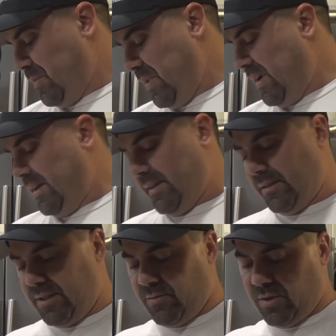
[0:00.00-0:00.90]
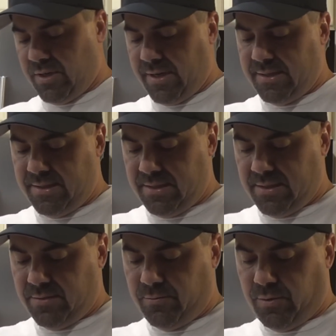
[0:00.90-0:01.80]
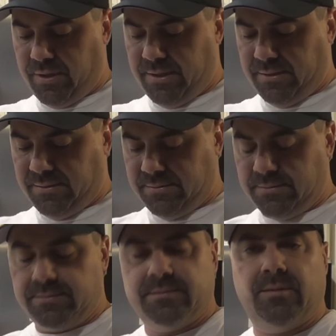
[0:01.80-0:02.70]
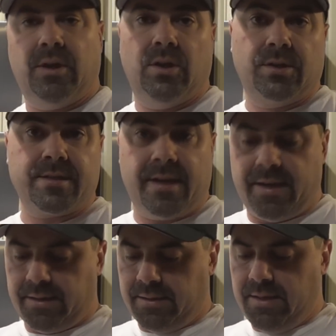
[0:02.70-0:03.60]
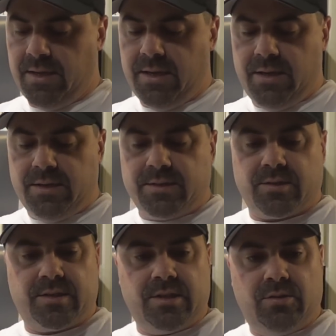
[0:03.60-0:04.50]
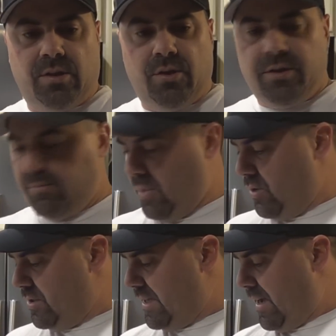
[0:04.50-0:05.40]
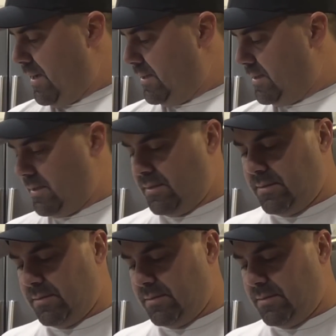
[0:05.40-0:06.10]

but it'll give you an idea of what it looks like. So see, you load in both sides,